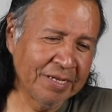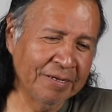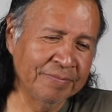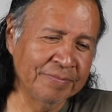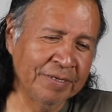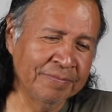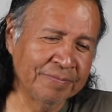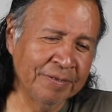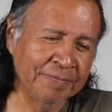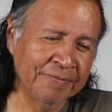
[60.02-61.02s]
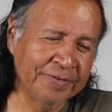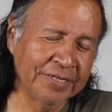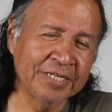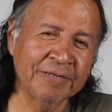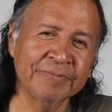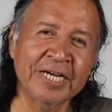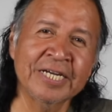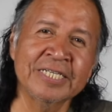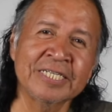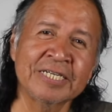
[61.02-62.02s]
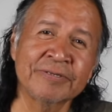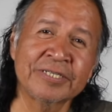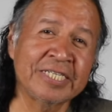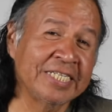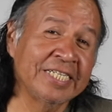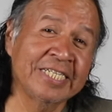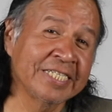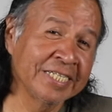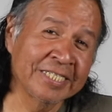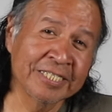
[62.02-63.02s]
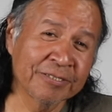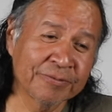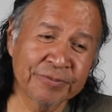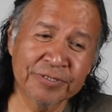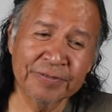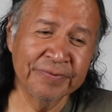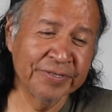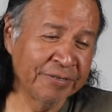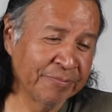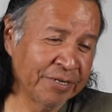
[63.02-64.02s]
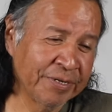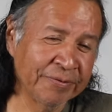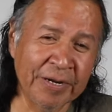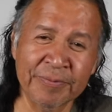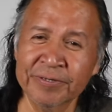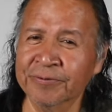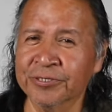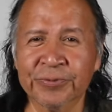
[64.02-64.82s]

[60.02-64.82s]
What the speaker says: I feel like I'm dying. I couldn't eat anything. Just if you can bring me a rabbit or a